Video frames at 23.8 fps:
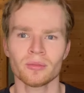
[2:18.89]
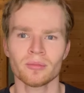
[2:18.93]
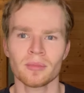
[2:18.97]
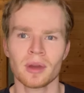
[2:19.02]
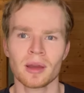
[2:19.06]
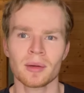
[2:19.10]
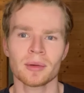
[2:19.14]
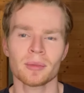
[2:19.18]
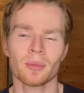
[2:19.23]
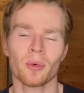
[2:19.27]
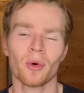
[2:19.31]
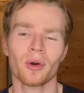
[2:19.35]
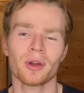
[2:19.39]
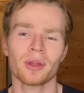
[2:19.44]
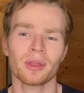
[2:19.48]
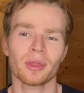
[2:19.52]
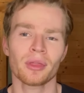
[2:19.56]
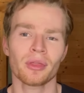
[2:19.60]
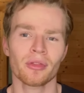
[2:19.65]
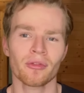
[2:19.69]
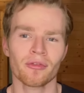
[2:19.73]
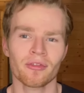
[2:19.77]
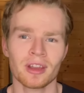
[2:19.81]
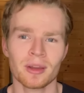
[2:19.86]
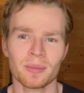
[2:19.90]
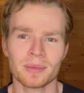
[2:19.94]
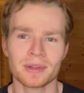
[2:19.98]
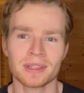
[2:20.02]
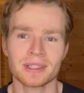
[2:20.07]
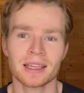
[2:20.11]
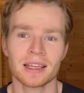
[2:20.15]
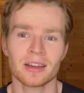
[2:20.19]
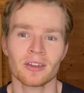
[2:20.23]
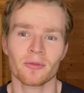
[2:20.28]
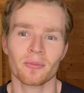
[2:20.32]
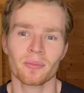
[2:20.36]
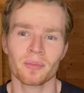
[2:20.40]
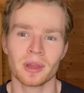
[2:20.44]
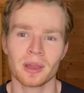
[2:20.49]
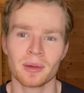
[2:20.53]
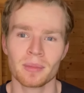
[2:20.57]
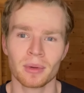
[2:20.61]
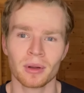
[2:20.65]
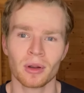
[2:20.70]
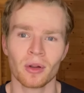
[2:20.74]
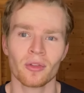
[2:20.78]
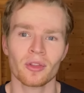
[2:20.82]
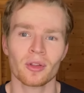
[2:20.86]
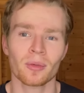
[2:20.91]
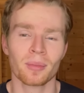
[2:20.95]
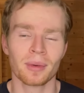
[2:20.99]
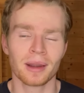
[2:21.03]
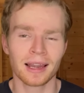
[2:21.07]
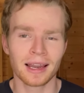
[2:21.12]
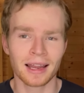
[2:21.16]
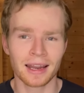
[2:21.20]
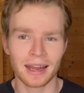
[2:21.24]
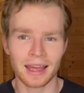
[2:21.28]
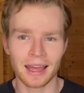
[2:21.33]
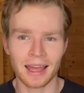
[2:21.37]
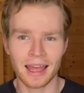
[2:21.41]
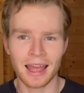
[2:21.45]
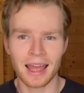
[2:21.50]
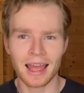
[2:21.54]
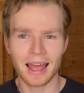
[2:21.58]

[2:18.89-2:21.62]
maybe 0.3% of people on the planet